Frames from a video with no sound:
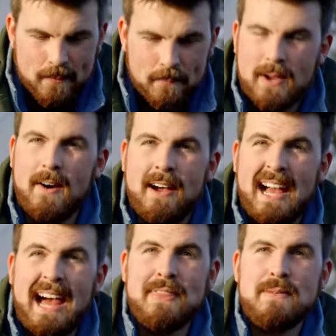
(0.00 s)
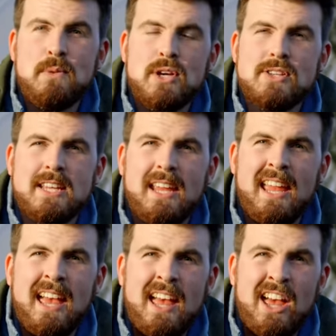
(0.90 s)
we are at the
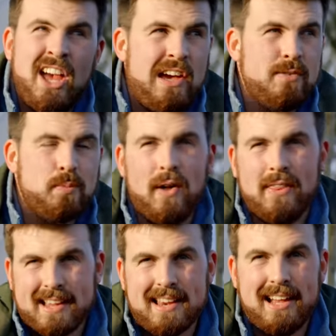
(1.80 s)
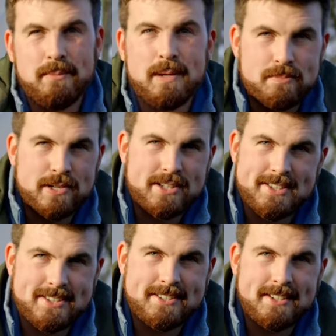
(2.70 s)
mercy of what the climate brings
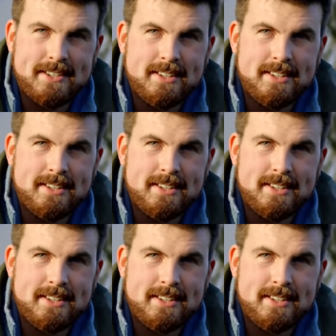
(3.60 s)
us.